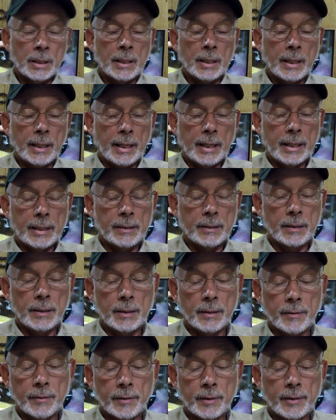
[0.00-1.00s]
And
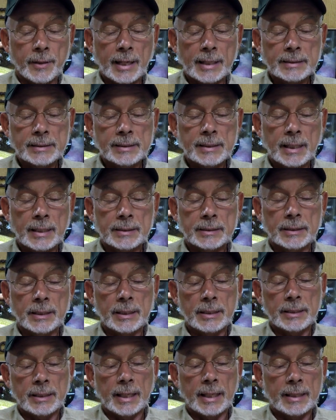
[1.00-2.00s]
that's not
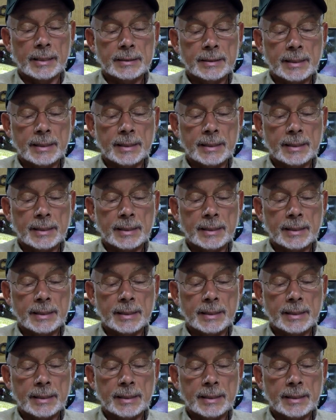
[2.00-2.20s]
done yet. It's